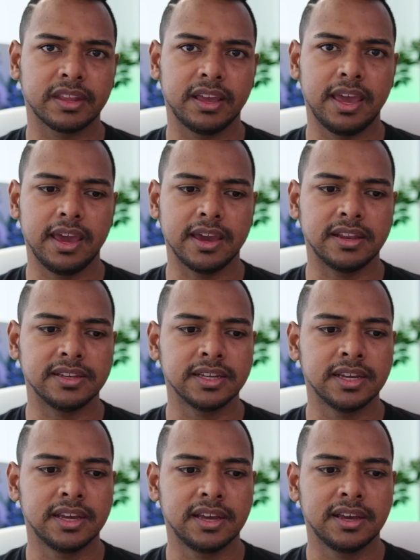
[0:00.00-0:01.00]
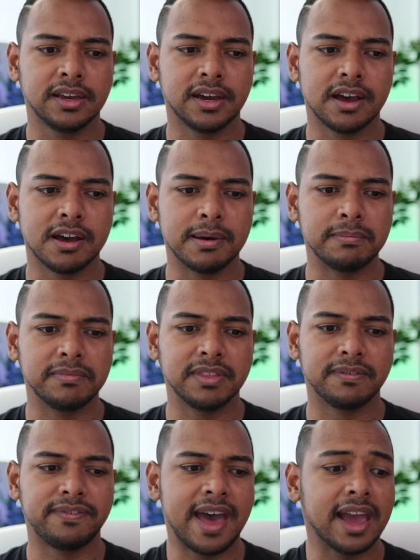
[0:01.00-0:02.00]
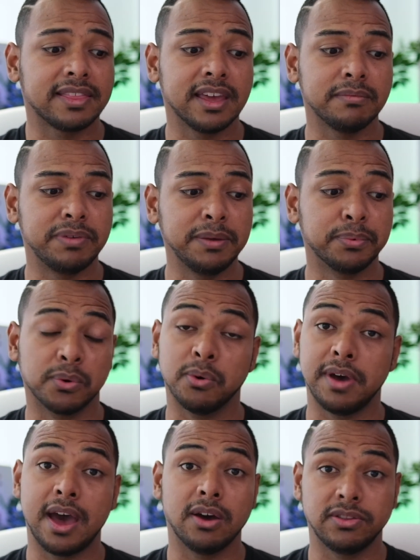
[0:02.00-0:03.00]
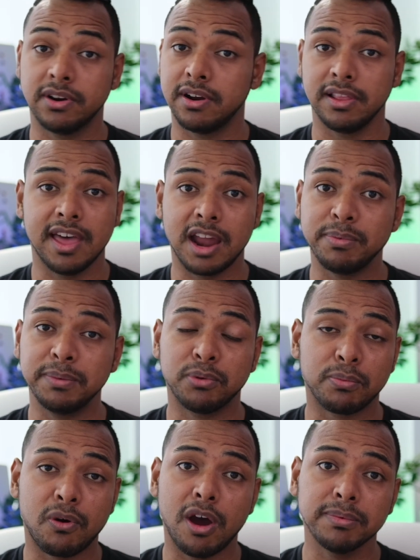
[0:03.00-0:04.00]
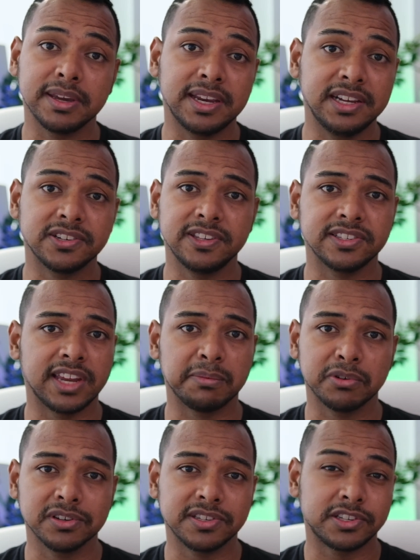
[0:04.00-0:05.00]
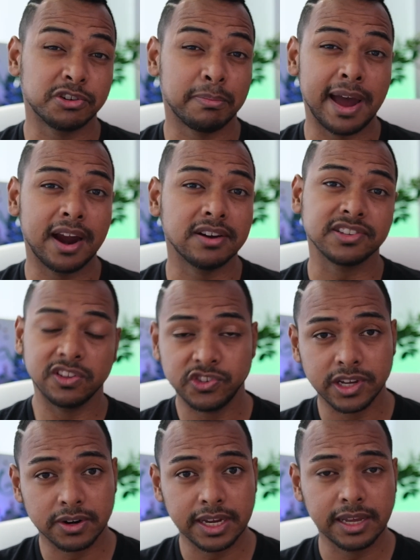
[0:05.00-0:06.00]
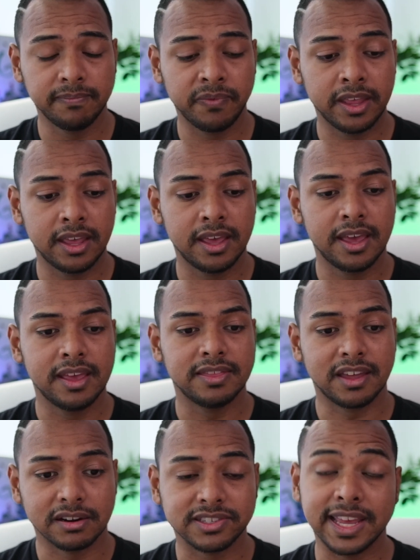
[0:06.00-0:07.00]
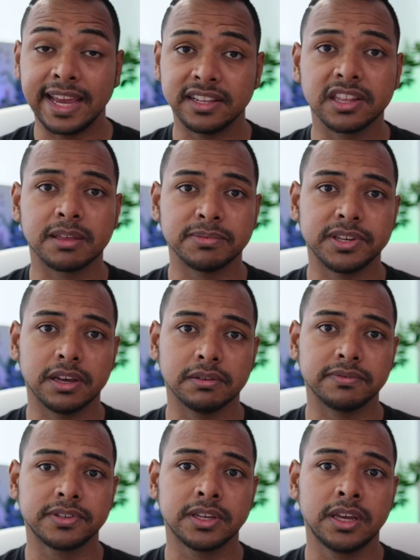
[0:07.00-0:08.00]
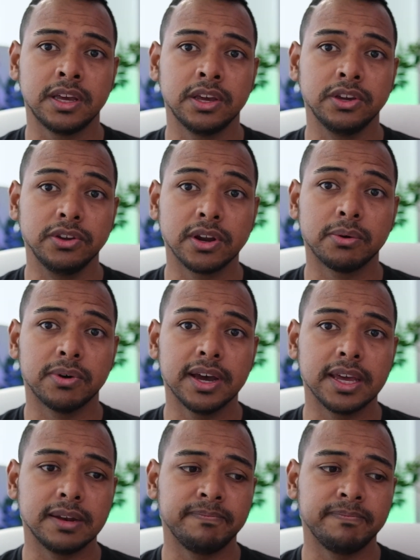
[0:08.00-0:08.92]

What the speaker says: And The fact that there are a lot of people probably in each of these neighborhoods that your buyer is considering that are saying to themselves, you know what?